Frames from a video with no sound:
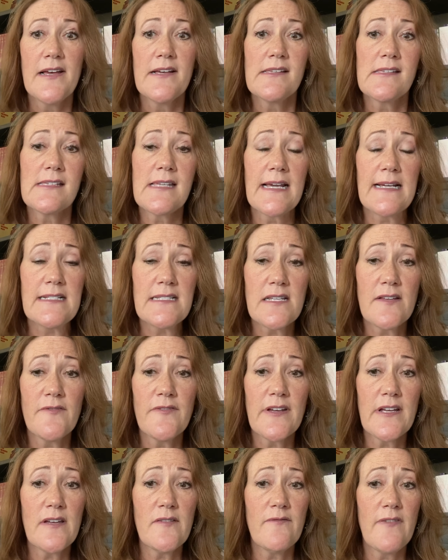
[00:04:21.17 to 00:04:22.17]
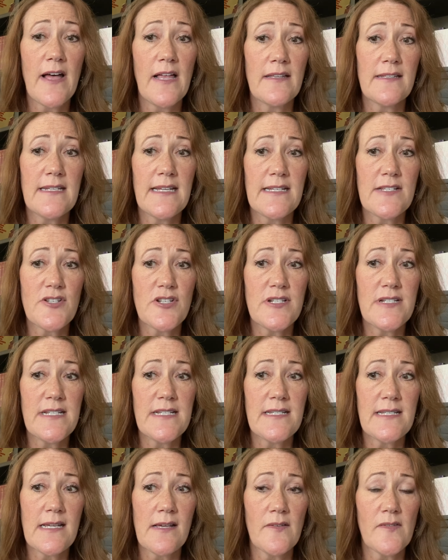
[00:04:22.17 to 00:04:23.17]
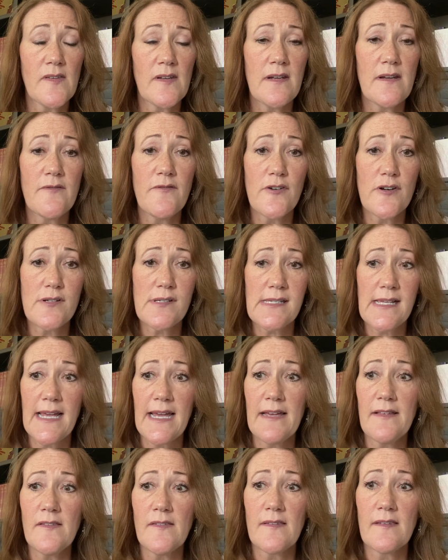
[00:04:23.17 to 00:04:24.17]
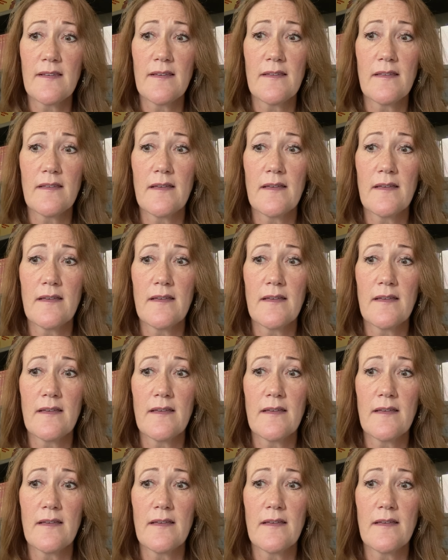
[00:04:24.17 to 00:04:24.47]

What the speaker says: Scientific validation details and diverse case